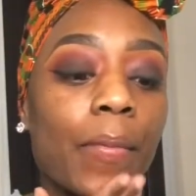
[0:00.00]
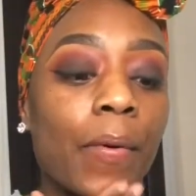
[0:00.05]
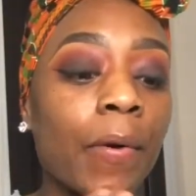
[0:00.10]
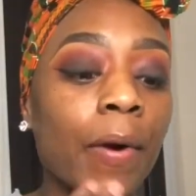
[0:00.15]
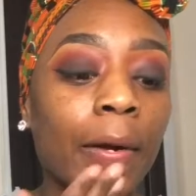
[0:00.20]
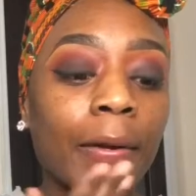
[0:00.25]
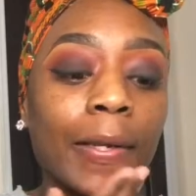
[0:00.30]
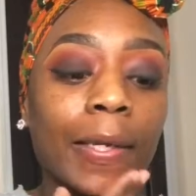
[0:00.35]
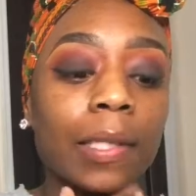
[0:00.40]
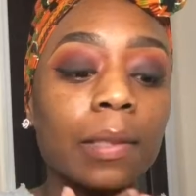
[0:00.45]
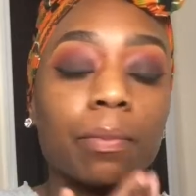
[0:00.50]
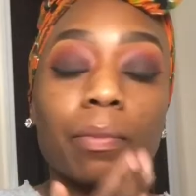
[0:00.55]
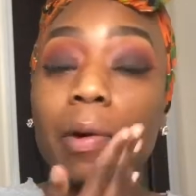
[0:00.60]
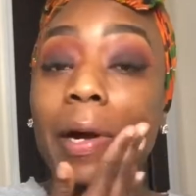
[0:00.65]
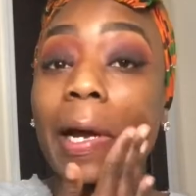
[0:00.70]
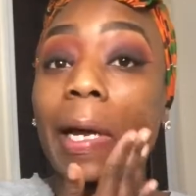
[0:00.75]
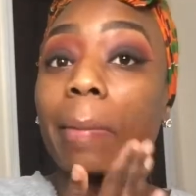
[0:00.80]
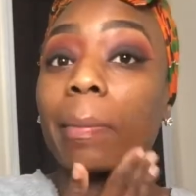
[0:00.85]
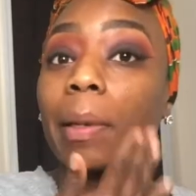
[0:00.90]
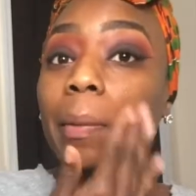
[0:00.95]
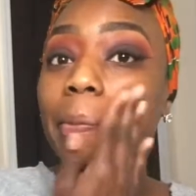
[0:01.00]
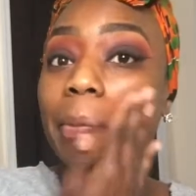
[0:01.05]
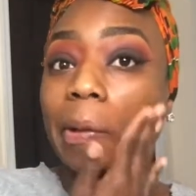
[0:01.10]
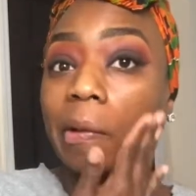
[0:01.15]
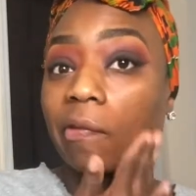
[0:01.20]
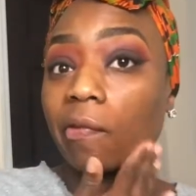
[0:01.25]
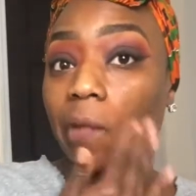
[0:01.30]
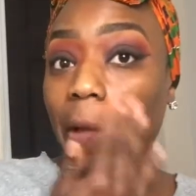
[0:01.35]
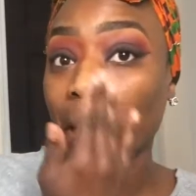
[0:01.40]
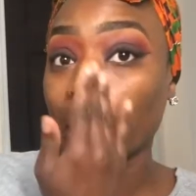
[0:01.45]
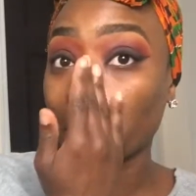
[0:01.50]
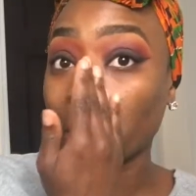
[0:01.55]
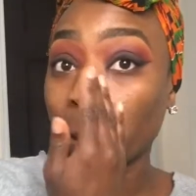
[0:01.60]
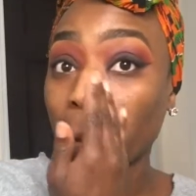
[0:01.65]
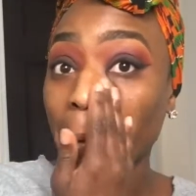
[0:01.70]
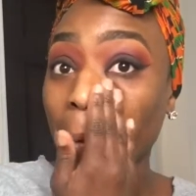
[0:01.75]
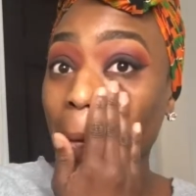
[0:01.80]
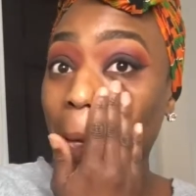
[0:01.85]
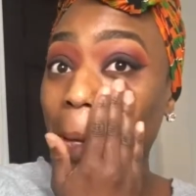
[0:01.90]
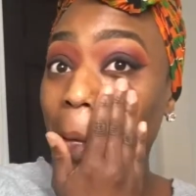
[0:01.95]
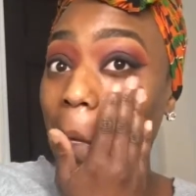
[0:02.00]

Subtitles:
Poreless Priming Perfector.